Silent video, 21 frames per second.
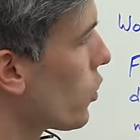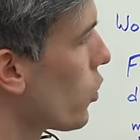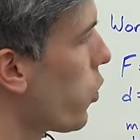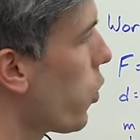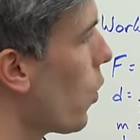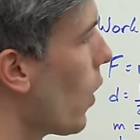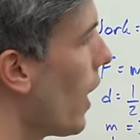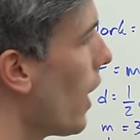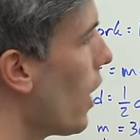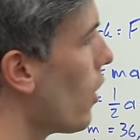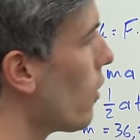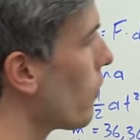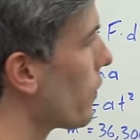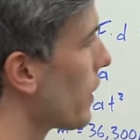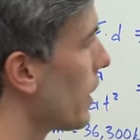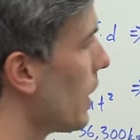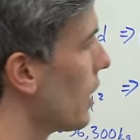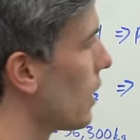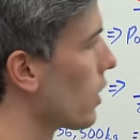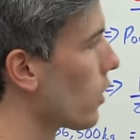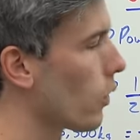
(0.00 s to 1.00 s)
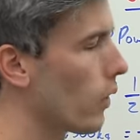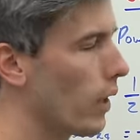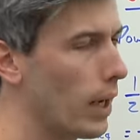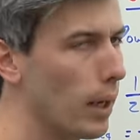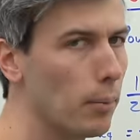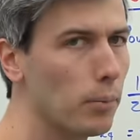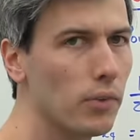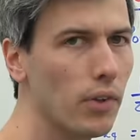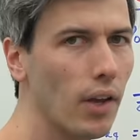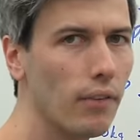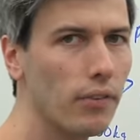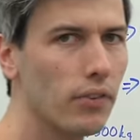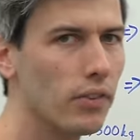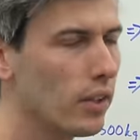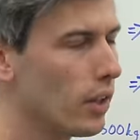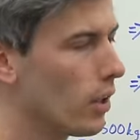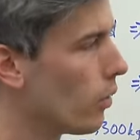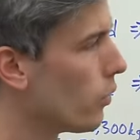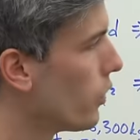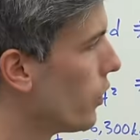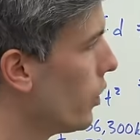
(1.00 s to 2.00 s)
12 kilograms of
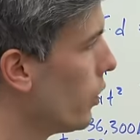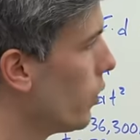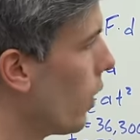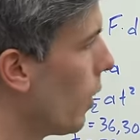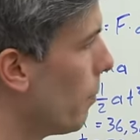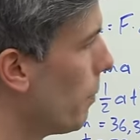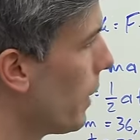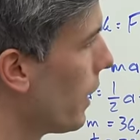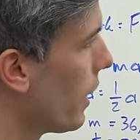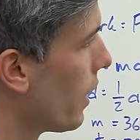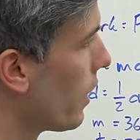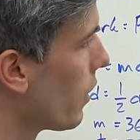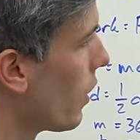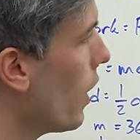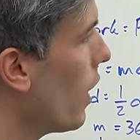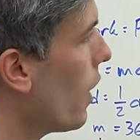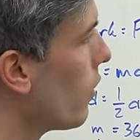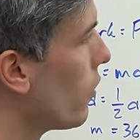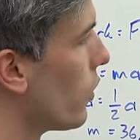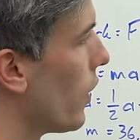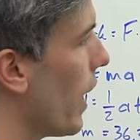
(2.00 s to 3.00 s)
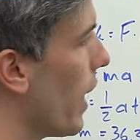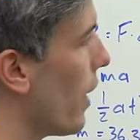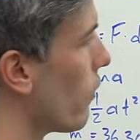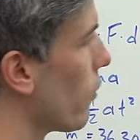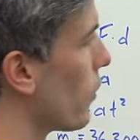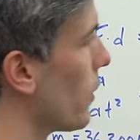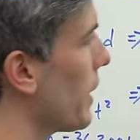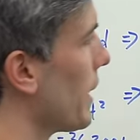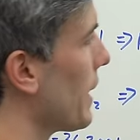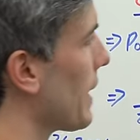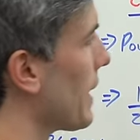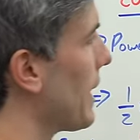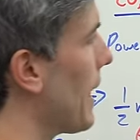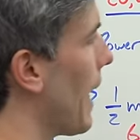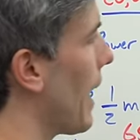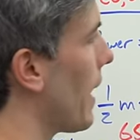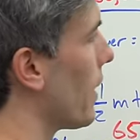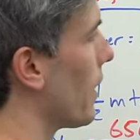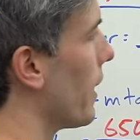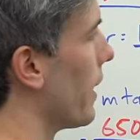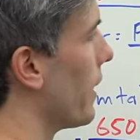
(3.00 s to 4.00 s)
CO2 emitted for every every
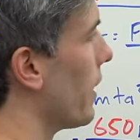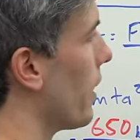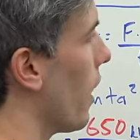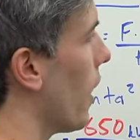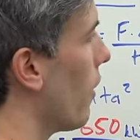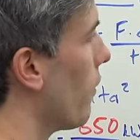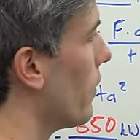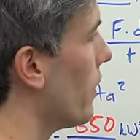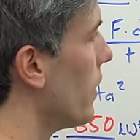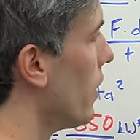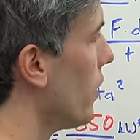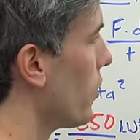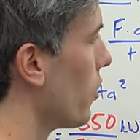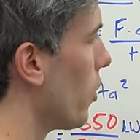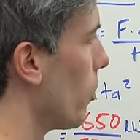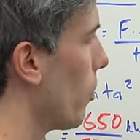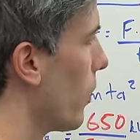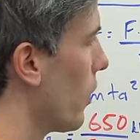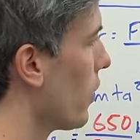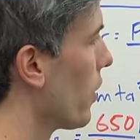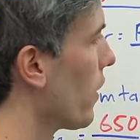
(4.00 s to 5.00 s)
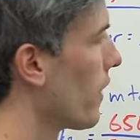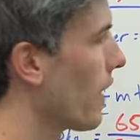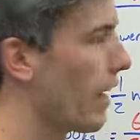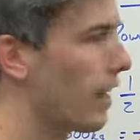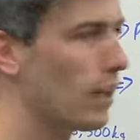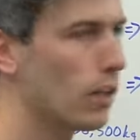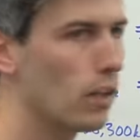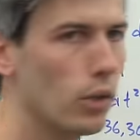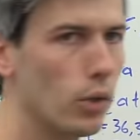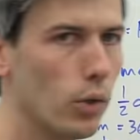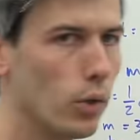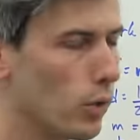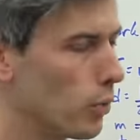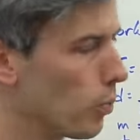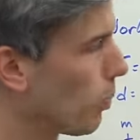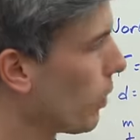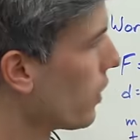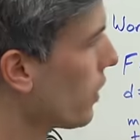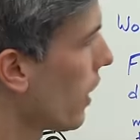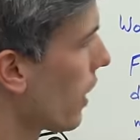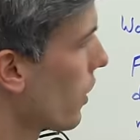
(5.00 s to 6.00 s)
gallon of diesel burned, and that includes
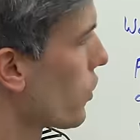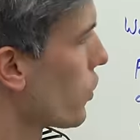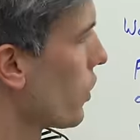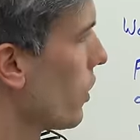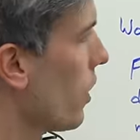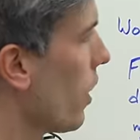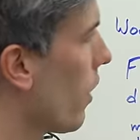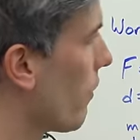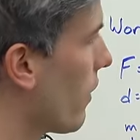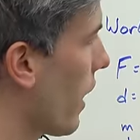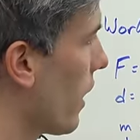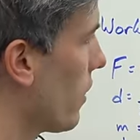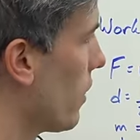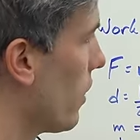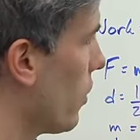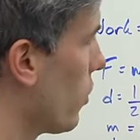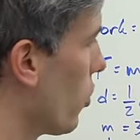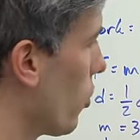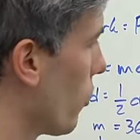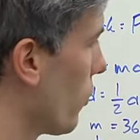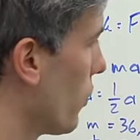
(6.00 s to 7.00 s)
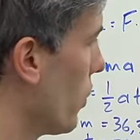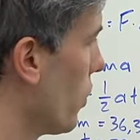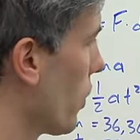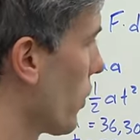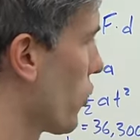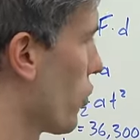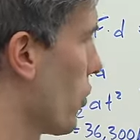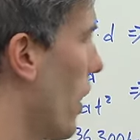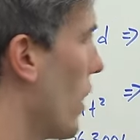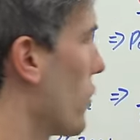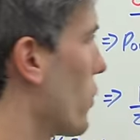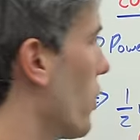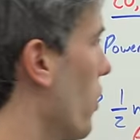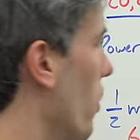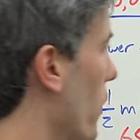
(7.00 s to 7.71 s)
production of that diesel, fuel extraction,